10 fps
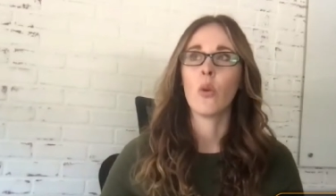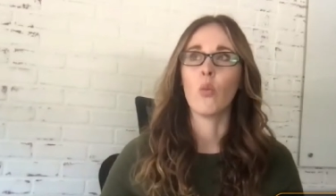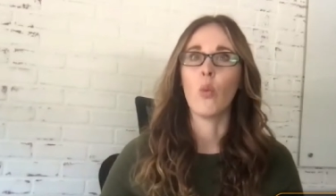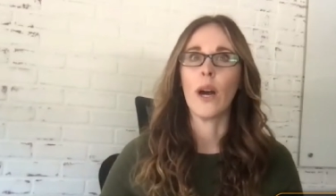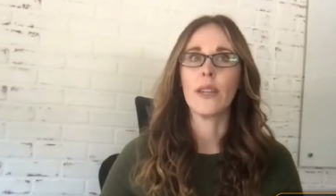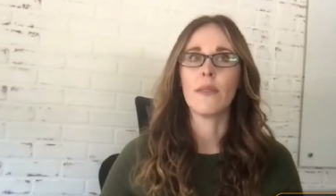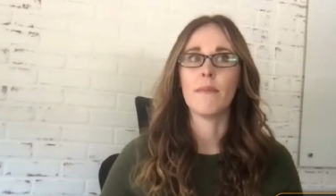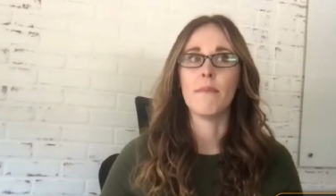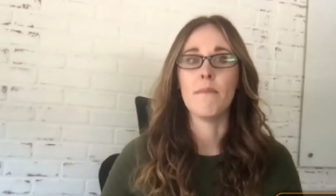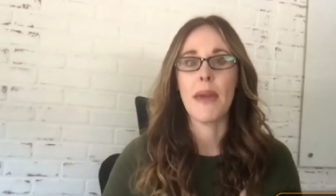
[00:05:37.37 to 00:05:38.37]
what
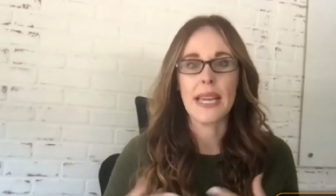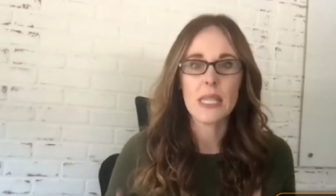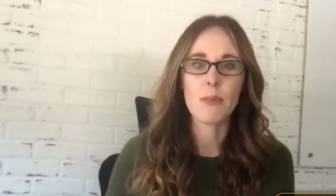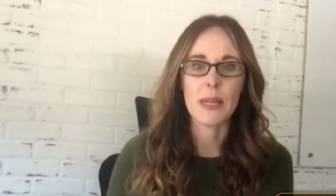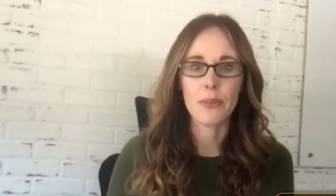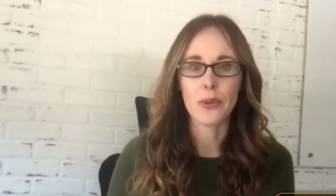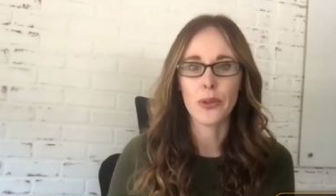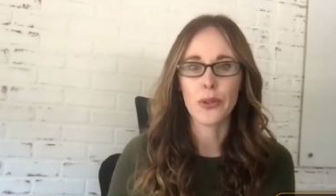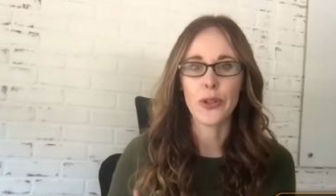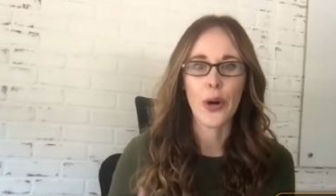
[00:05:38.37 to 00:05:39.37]
makes
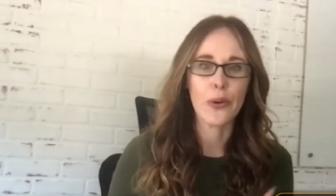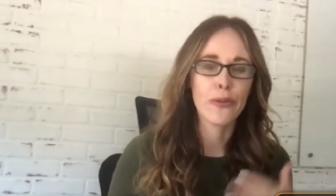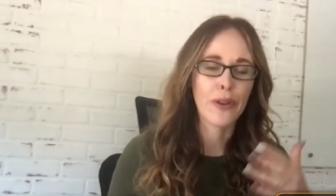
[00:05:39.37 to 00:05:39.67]
people go